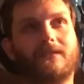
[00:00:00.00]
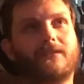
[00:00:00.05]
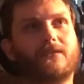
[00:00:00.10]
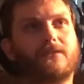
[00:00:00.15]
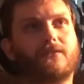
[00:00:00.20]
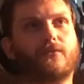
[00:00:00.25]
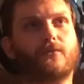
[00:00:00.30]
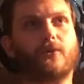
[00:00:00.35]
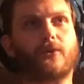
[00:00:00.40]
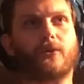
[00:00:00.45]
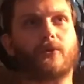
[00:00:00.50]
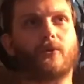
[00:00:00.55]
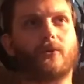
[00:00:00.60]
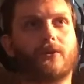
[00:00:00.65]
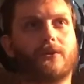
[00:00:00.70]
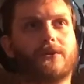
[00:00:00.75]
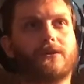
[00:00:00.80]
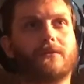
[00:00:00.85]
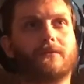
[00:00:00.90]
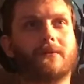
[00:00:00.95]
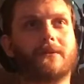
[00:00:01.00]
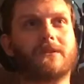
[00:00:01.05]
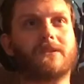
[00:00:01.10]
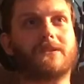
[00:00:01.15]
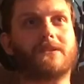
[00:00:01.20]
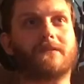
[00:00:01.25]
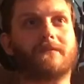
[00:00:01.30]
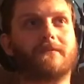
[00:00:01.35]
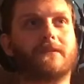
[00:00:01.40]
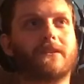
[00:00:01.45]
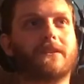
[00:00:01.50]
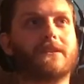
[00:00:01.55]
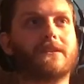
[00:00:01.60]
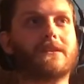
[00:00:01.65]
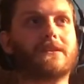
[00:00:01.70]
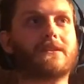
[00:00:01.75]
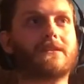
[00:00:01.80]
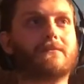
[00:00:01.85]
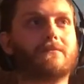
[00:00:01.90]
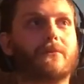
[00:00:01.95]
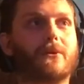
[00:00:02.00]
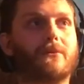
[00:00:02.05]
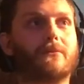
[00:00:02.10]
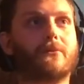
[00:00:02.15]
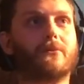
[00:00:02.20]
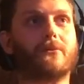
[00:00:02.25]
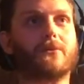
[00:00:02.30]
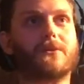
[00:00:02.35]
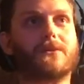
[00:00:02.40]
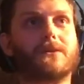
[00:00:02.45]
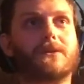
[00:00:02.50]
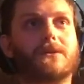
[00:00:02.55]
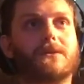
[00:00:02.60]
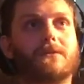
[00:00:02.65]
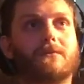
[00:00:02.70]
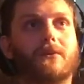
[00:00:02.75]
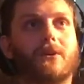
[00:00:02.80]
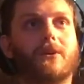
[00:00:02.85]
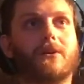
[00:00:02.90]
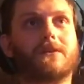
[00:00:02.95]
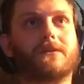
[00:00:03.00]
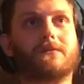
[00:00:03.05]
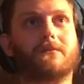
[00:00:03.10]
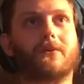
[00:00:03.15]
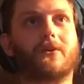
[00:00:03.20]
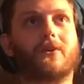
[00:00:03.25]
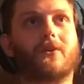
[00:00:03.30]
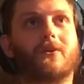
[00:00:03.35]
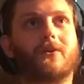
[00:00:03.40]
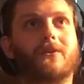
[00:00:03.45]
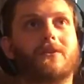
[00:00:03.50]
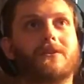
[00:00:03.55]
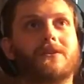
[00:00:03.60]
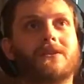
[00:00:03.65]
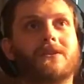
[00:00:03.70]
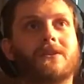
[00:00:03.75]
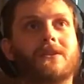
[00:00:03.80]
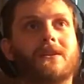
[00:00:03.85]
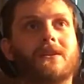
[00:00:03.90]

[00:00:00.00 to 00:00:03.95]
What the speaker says: record some of these events. Maybe we'll see some awesome cars.